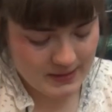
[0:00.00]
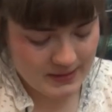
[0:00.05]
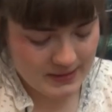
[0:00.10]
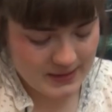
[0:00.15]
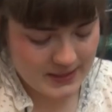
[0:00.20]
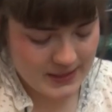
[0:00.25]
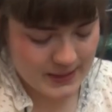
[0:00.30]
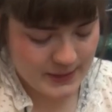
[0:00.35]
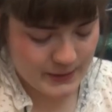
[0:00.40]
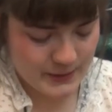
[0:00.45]

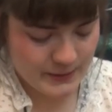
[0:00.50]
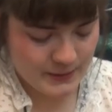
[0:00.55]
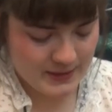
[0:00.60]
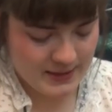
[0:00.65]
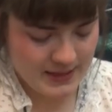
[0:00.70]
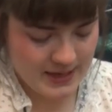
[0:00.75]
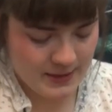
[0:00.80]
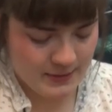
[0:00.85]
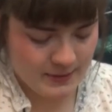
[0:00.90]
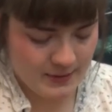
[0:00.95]
So
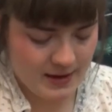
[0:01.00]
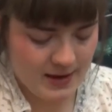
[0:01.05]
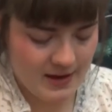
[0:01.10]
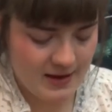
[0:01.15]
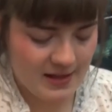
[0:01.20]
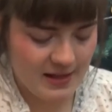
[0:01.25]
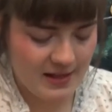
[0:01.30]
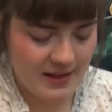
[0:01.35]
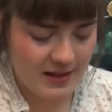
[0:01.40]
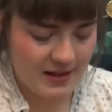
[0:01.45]
now
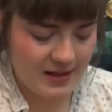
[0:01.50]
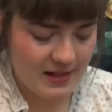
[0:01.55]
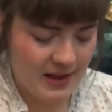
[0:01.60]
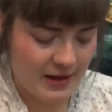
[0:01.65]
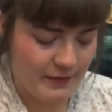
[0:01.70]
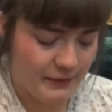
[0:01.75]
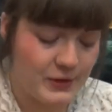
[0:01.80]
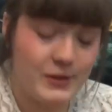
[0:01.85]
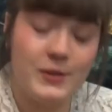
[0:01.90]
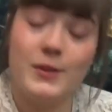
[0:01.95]
I'll
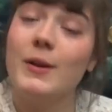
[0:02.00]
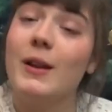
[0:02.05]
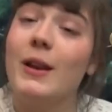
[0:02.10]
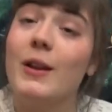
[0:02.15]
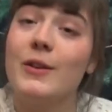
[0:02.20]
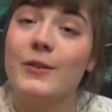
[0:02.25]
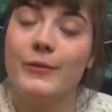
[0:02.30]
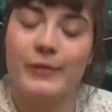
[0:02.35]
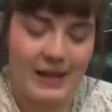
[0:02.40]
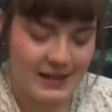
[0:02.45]
have to do a
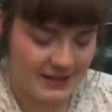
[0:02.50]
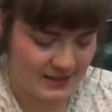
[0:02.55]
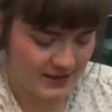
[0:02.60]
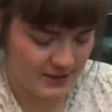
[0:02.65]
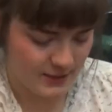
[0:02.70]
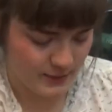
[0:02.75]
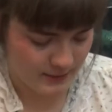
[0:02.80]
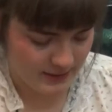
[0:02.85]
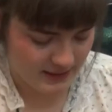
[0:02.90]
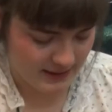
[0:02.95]
lot of hand
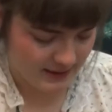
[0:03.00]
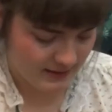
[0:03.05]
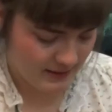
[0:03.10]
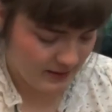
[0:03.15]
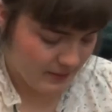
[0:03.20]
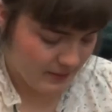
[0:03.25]
sewing